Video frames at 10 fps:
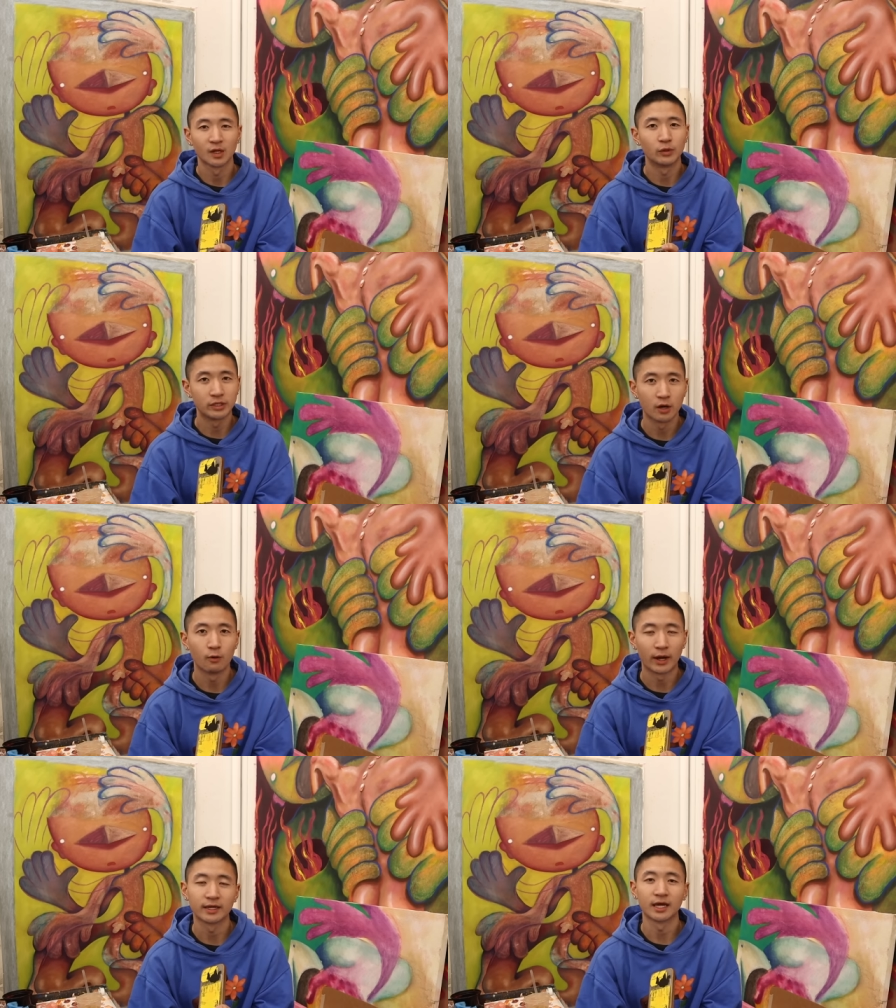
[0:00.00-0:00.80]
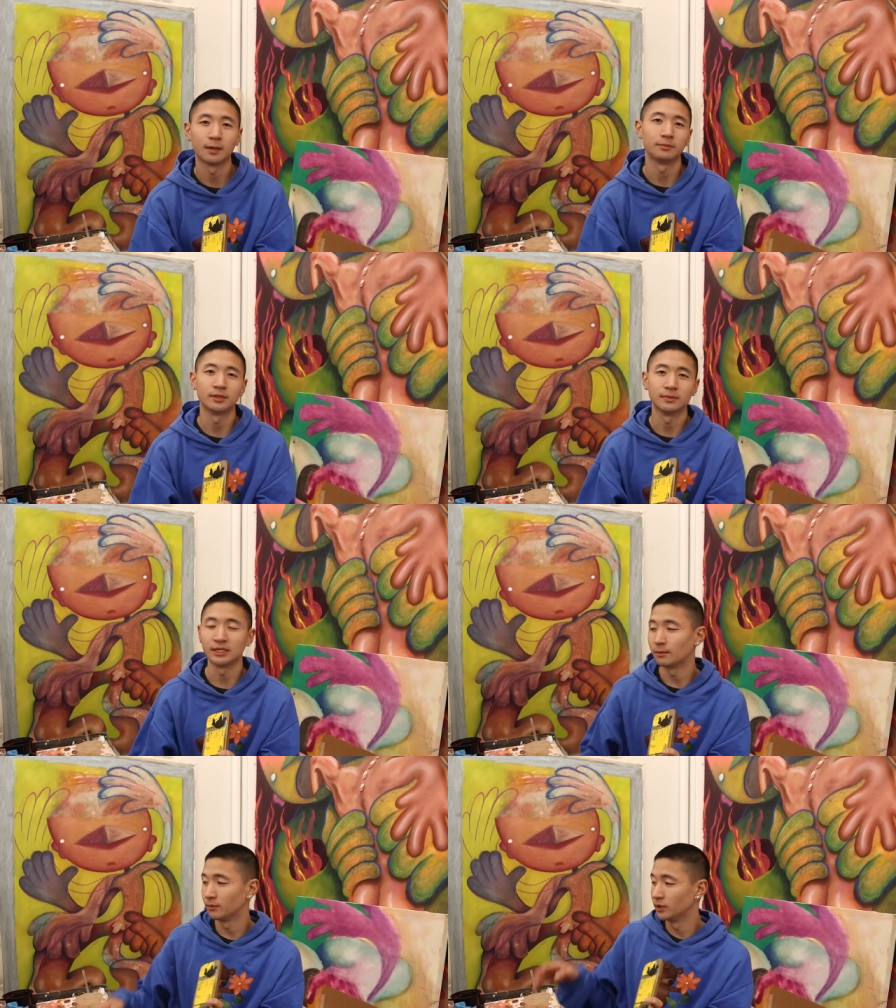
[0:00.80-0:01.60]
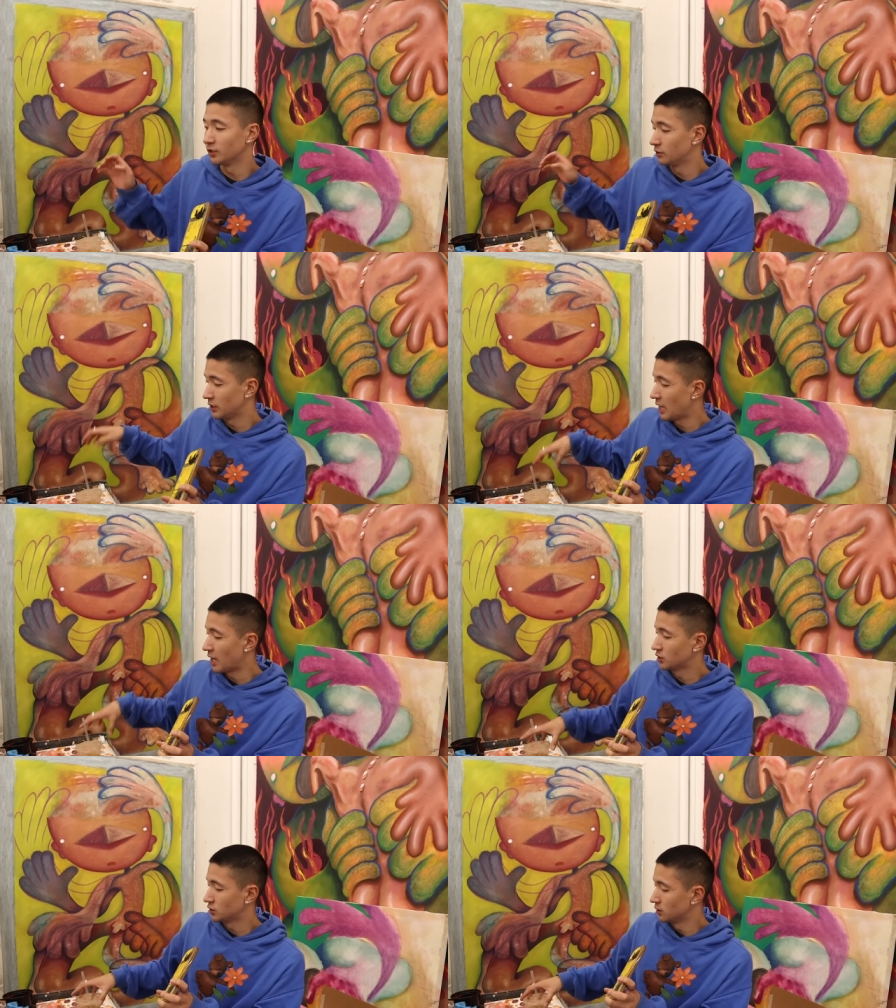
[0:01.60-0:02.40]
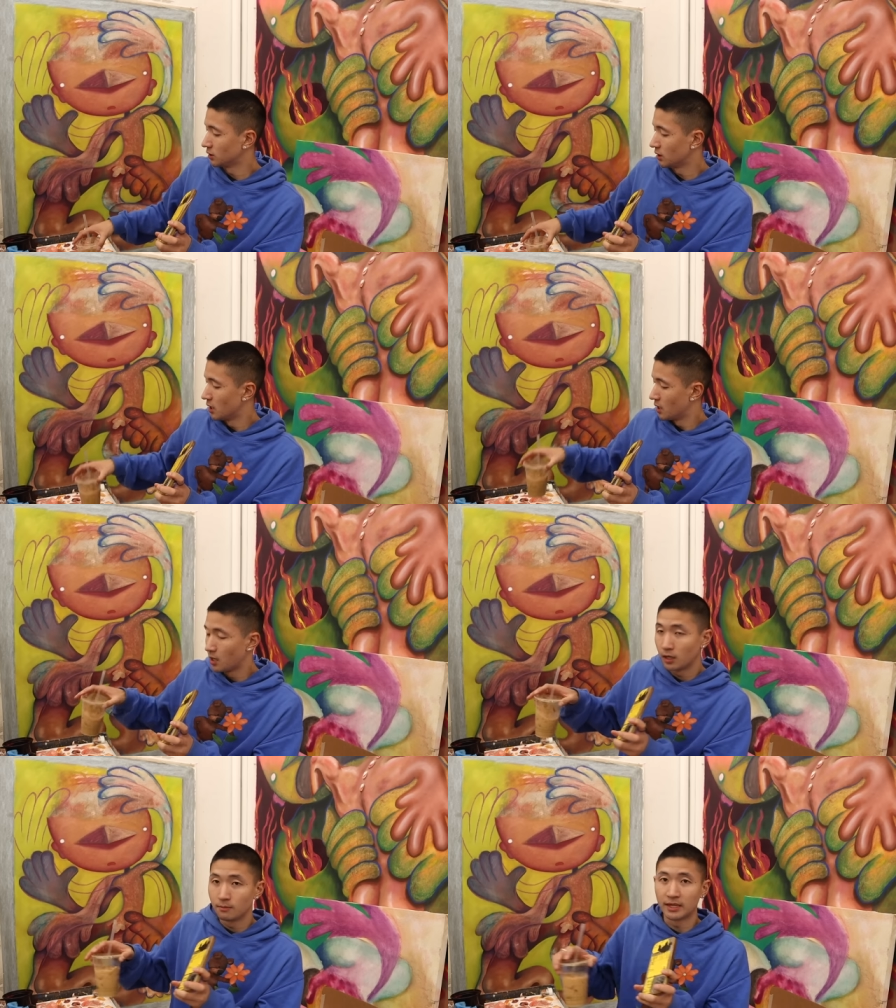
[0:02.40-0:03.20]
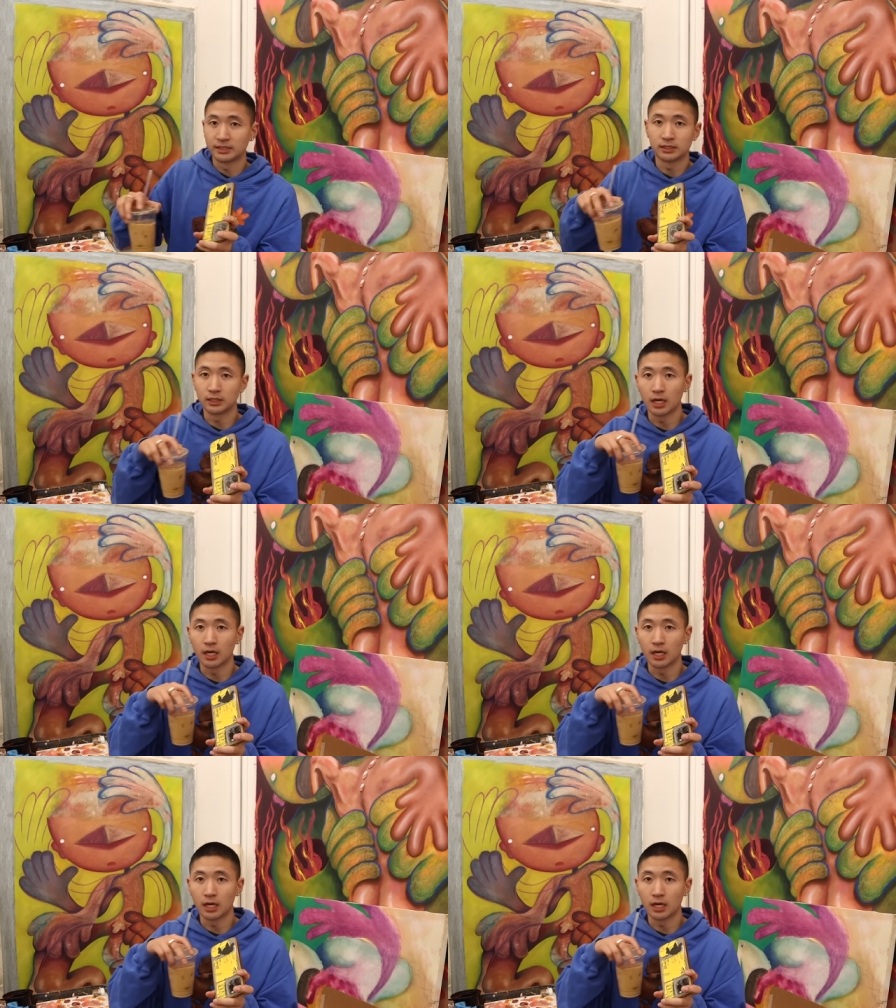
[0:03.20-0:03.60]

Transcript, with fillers: we know why it can't be me. I'm literally actually mentally